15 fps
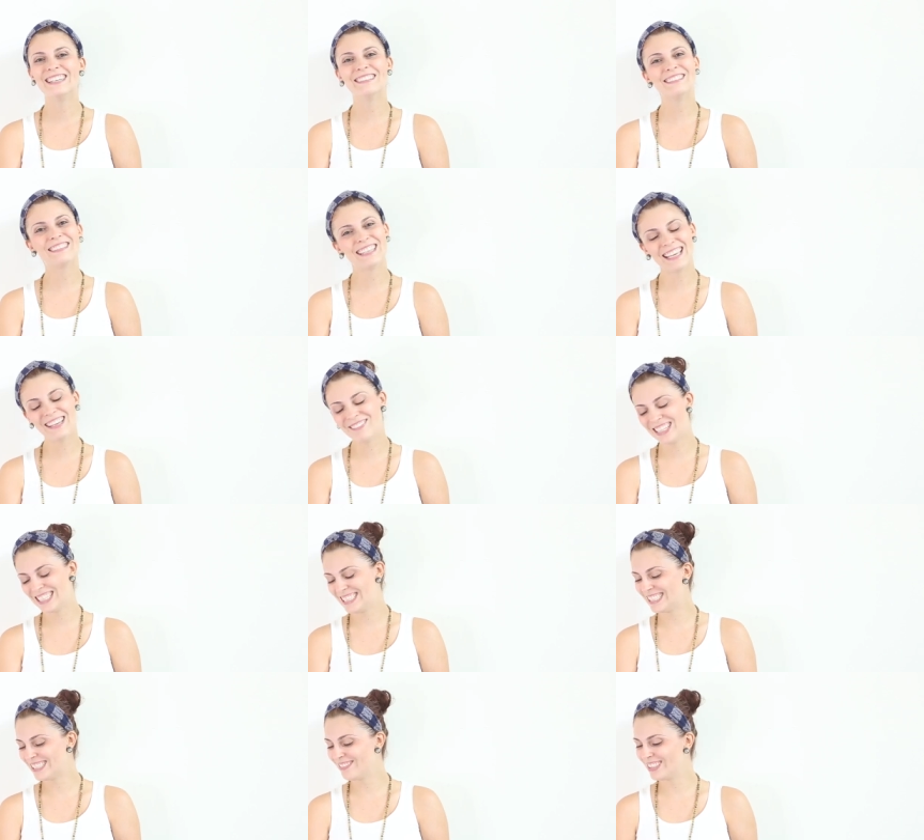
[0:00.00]
Okay, my
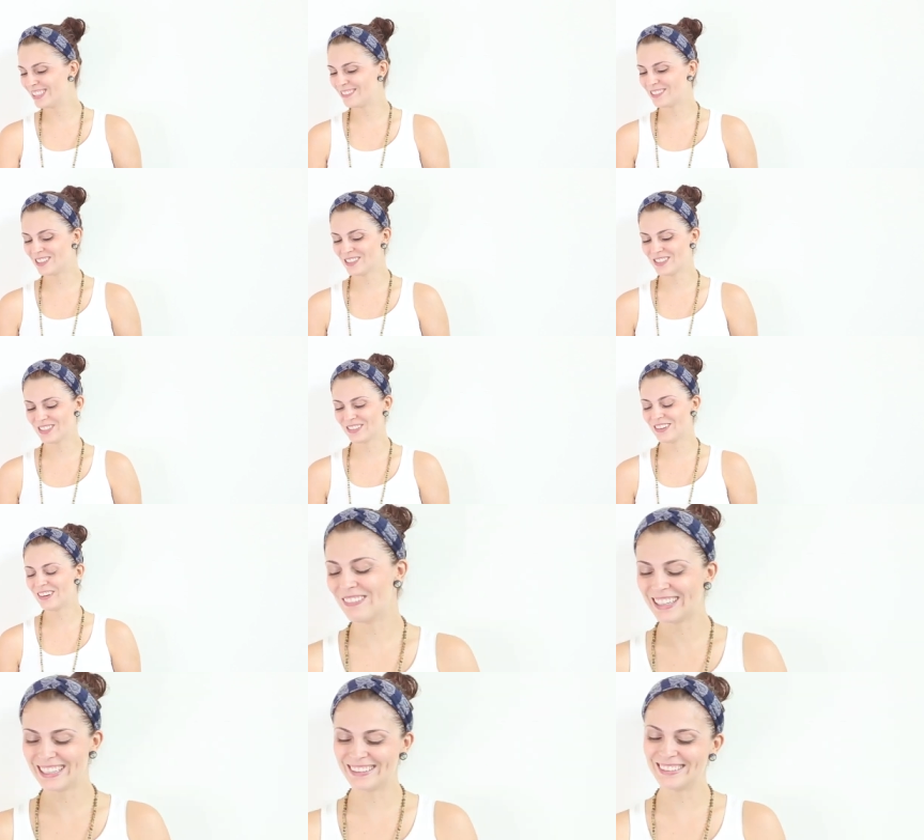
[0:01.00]
dear beautiful soul, oh
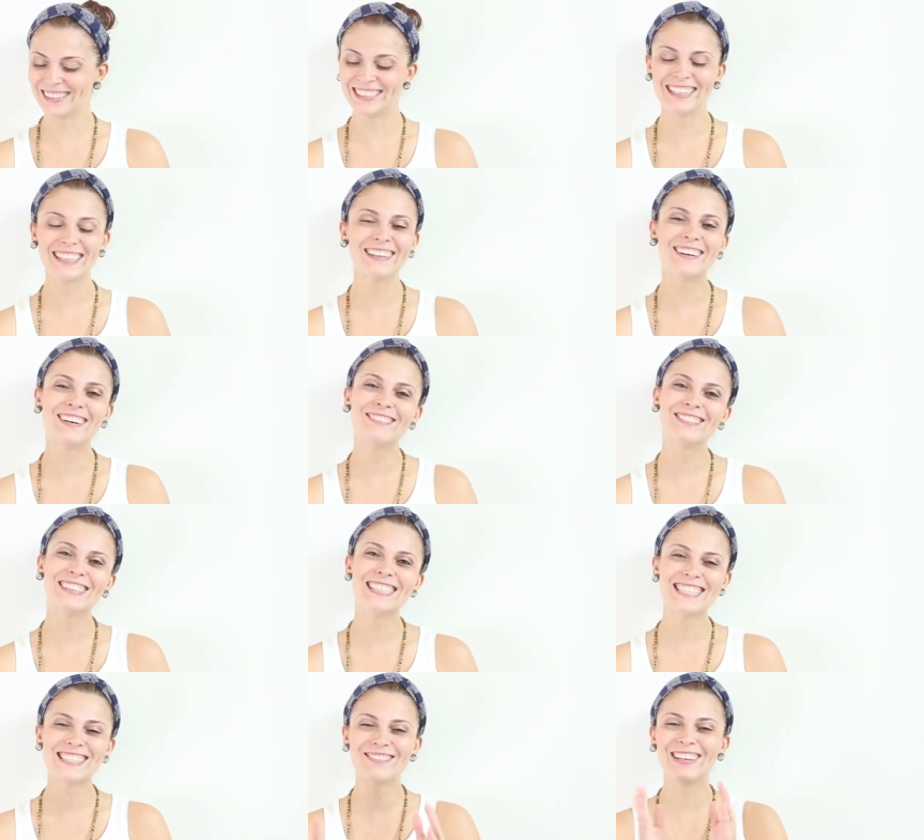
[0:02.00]
my God, I love
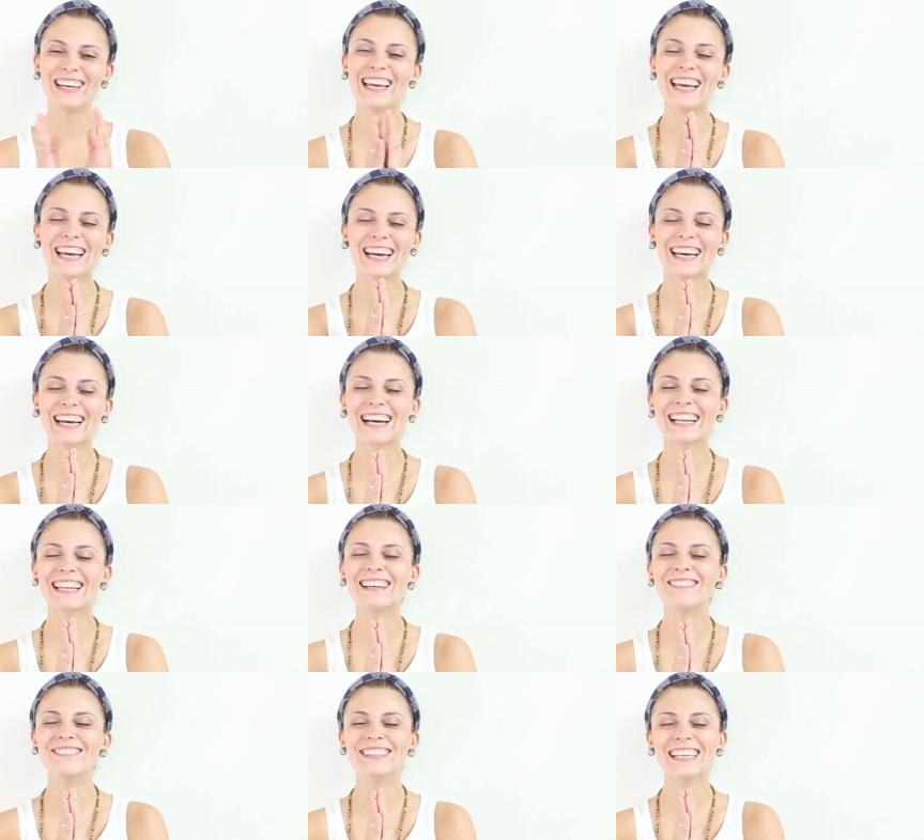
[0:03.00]
this week. I
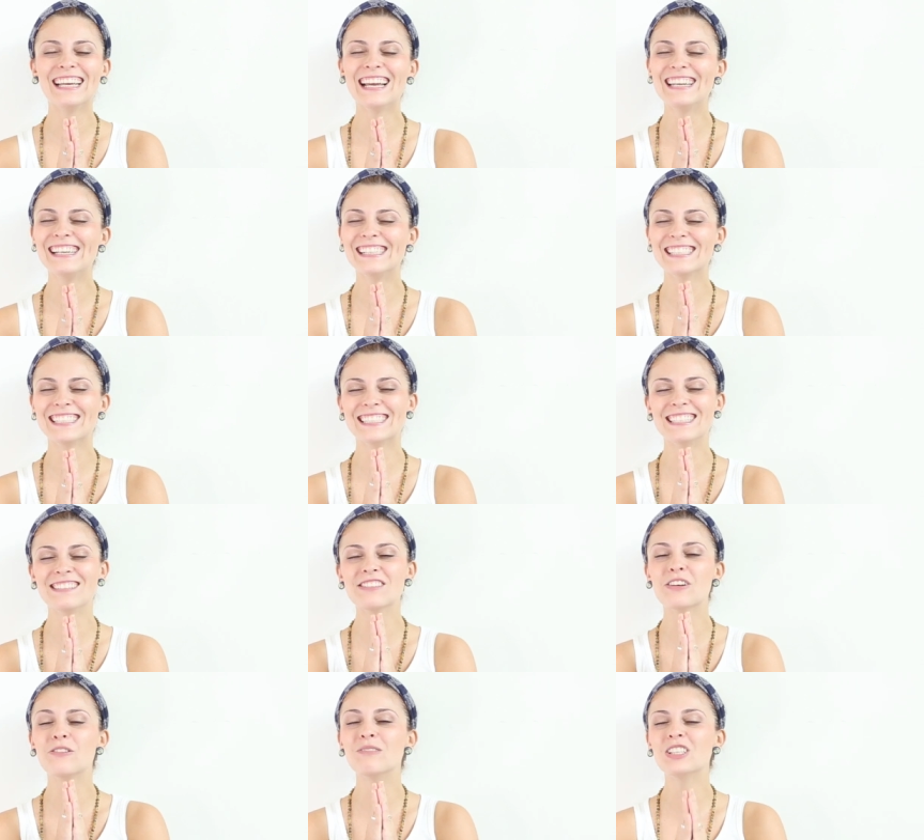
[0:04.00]
love the energy. There's
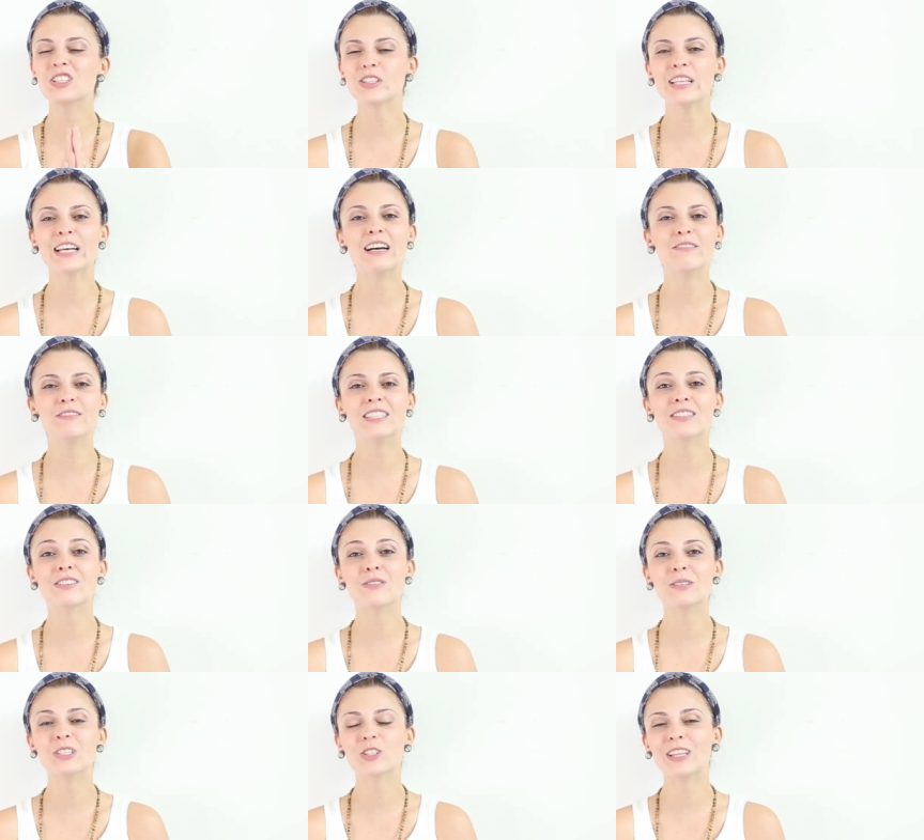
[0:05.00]
so much love, there's
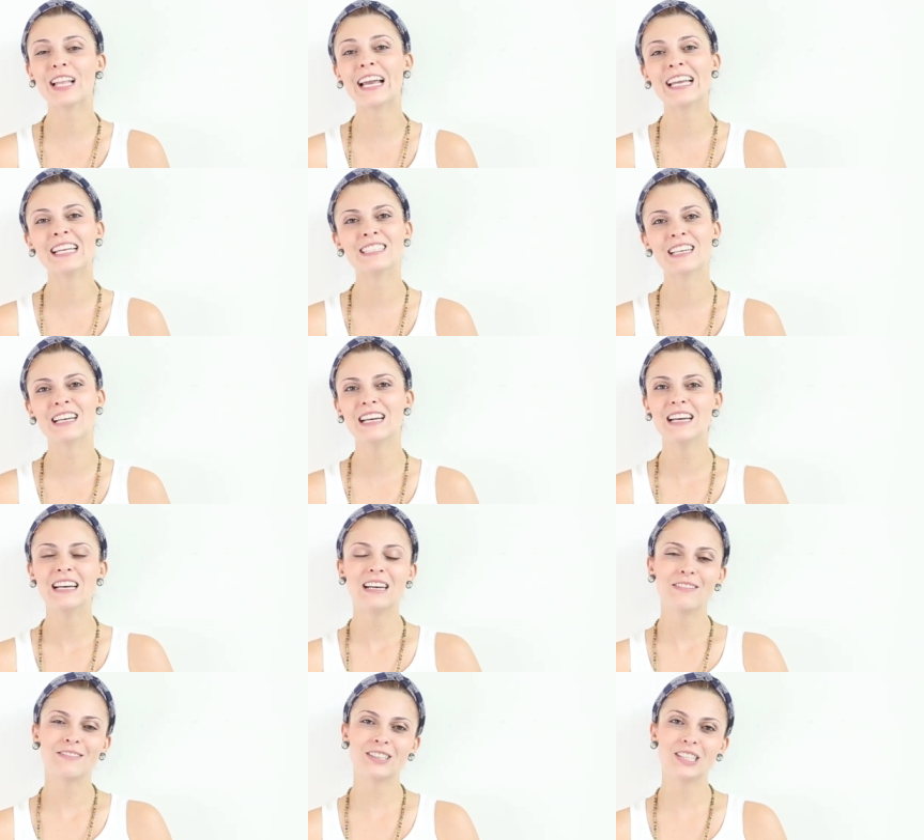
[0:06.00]
so much light
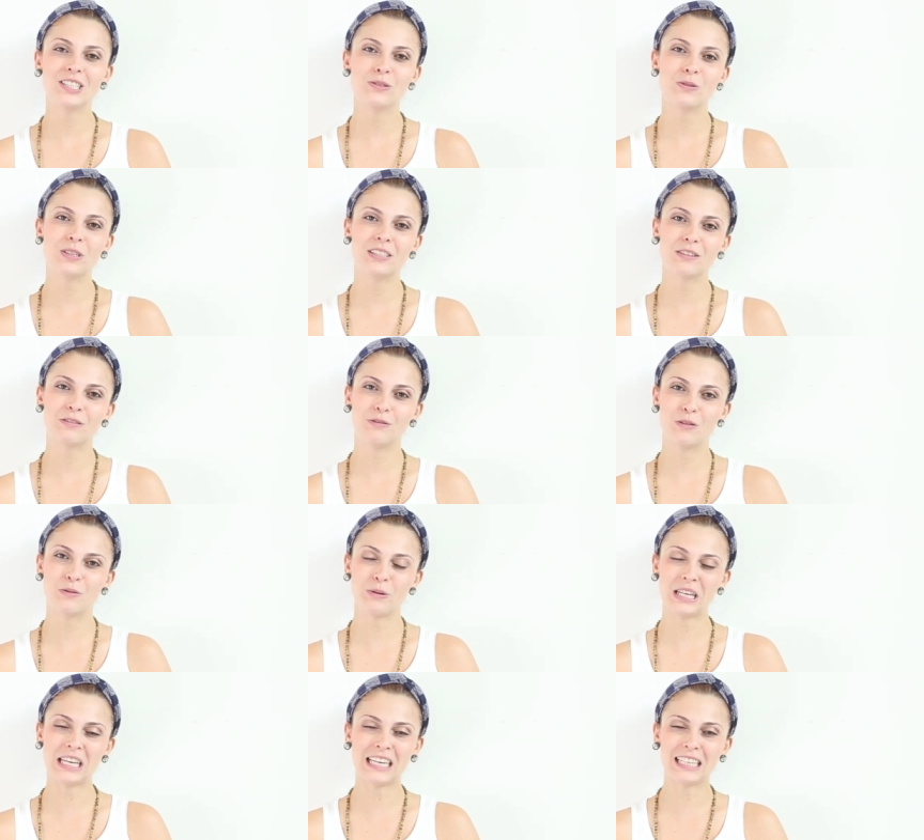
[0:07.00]
for this wonderful
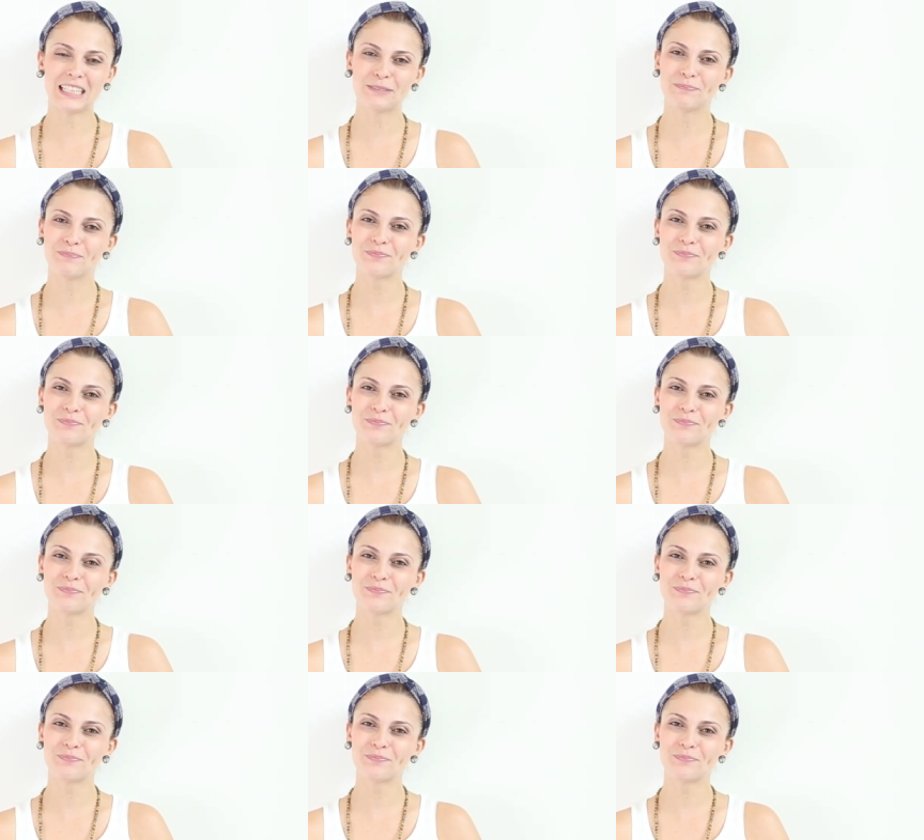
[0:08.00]
week.